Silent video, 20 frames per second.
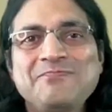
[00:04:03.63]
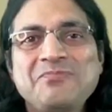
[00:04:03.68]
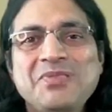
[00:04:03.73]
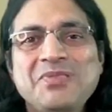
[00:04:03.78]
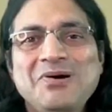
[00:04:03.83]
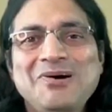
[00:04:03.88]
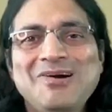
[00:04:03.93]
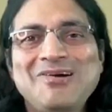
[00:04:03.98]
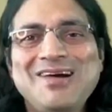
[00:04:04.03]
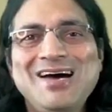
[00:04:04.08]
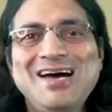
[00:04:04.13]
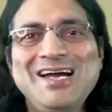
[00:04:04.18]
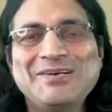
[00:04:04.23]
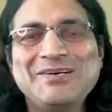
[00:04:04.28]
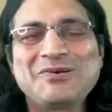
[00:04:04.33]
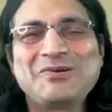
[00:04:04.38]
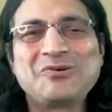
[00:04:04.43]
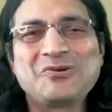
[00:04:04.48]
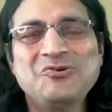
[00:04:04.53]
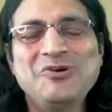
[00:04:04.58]
All
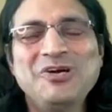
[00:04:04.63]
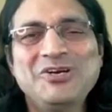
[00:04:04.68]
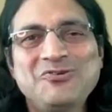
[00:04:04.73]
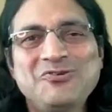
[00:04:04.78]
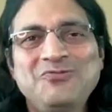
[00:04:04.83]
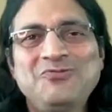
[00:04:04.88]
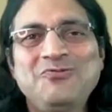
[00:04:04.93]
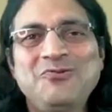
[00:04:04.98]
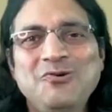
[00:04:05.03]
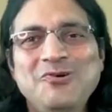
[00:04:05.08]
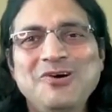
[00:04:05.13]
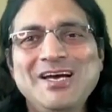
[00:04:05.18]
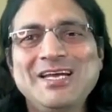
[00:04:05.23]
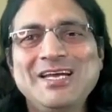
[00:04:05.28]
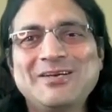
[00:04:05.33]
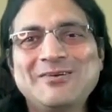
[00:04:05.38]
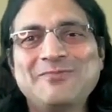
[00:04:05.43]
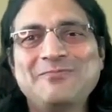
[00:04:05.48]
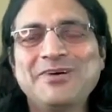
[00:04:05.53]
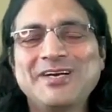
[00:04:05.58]
right, 2 into 4,
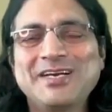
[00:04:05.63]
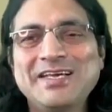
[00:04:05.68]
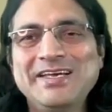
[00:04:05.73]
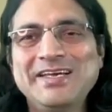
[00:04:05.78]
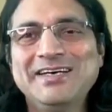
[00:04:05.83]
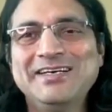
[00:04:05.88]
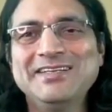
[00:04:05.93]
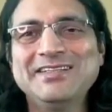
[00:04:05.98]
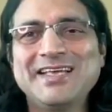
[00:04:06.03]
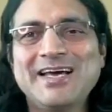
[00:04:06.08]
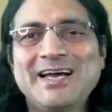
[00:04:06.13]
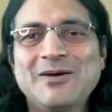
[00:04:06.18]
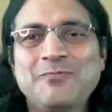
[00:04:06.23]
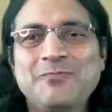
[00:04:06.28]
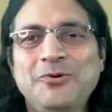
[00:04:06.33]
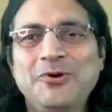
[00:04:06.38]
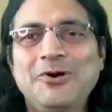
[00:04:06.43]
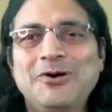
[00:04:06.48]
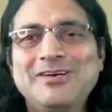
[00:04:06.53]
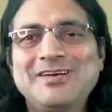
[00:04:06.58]
8. But here they had
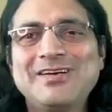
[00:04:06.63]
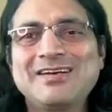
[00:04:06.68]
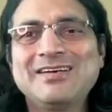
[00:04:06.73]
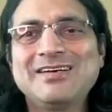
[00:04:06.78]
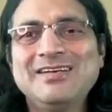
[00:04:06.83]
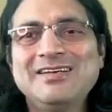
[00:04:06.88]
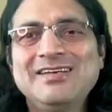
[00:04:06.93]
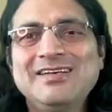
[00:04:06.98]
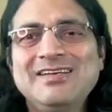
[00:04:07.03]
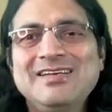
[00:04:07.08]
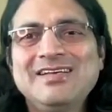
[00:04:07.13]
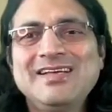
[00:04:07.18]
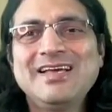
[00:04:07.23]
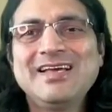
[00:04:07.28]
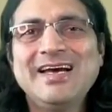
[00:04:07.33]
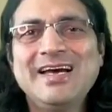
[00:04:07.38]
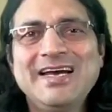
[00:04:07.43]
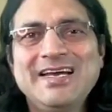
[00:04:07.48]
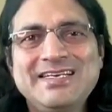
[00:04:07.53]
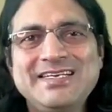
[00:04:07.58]
put
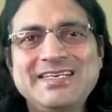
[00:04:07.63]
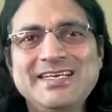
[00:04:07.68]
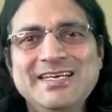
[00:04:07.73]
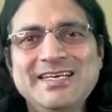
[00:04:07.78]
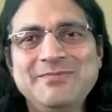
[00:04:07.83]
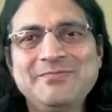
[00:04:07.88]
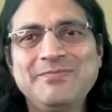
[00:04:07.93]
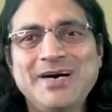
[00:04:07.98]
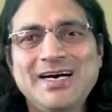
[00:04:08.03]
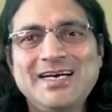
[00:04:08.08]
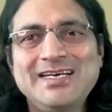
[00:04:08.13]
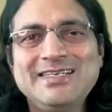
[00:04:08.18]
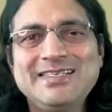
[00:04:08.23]
18 by